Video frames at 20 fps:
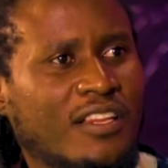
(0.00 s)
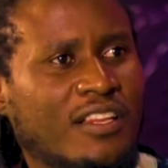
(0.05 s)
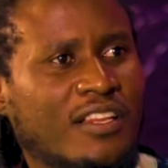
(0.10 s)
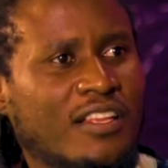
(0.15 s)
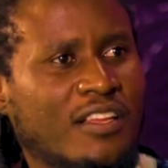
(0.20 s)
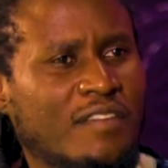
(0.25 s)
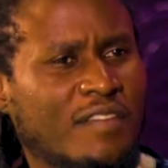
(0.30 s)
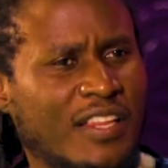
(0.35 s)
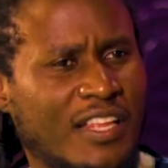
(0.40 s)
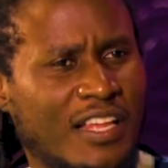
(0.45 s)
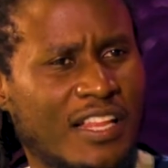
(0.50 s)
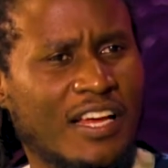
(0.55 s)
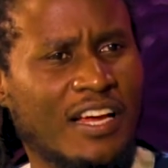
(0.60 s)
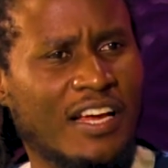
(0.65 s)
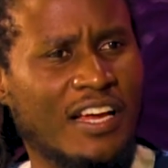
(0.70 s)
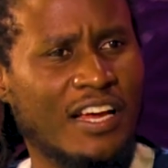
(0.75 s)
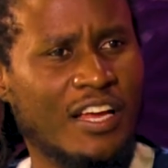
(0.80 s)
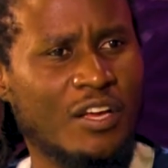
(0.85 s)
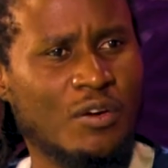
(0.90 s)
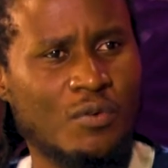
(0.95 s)
even the
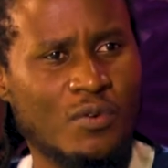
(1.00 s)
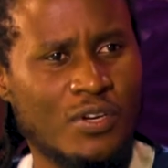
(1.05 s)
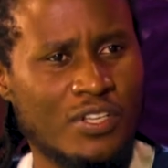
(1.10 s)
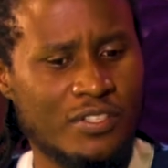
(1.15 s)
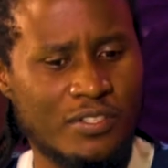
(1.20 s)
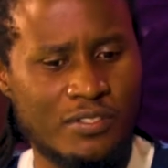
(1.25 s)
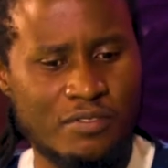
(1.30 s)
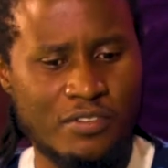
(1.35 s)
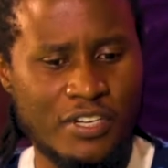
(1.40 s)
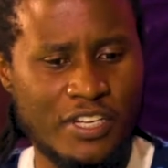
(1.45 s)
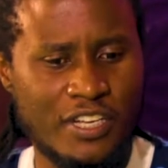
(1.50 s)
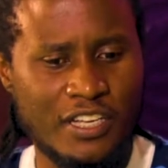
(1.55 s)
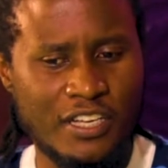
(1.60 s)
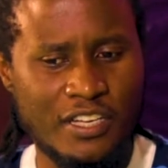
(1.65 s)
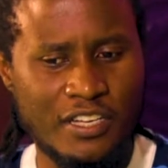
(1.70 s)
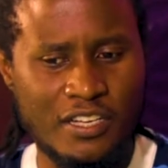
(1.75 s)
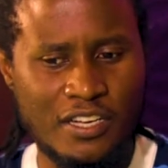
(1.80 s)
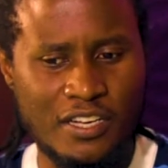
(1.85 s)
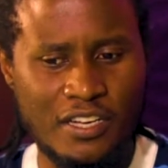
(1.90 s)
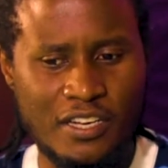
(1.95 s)
other guy who was
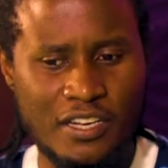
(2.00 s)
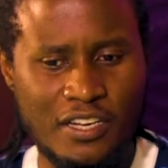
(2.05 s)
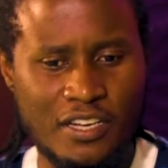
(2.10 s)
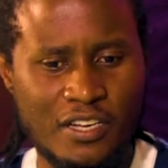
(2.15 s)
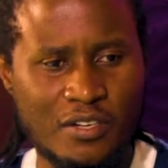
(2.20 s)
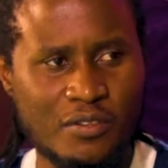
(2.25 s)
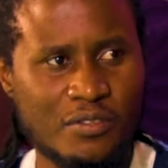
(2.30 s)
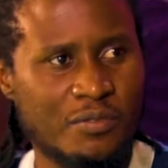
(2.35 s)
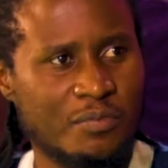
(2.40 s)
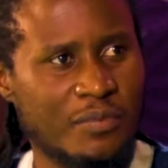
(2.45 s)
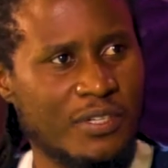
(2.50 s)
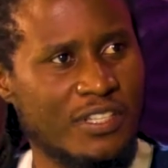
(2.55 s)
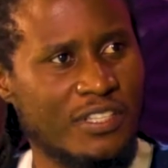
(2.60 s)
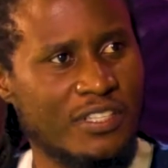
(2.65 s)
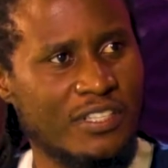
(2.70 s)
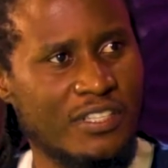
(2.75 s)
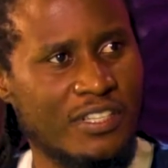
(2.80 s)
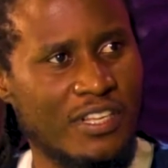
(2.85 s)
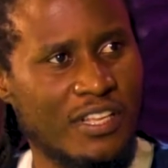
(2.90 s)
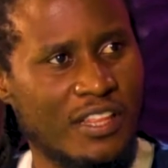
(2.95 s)
reading
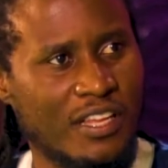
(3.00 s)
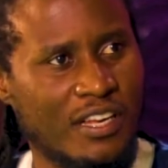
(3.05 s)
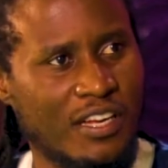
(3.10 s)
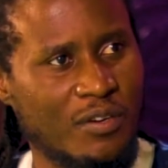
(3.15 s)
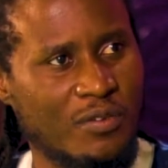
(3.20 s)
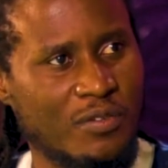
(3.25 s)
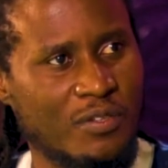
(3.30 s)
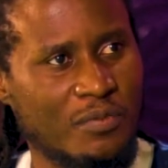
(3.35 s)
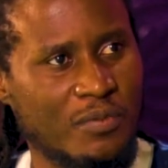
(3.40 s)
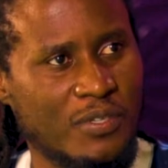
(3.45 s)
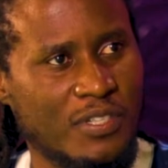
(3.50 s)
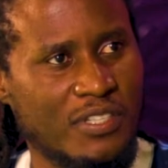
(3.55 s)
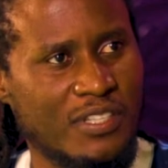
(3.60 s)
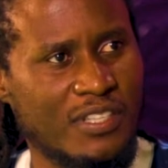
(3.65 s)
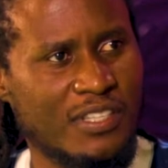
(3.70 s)
announcements, death announcements.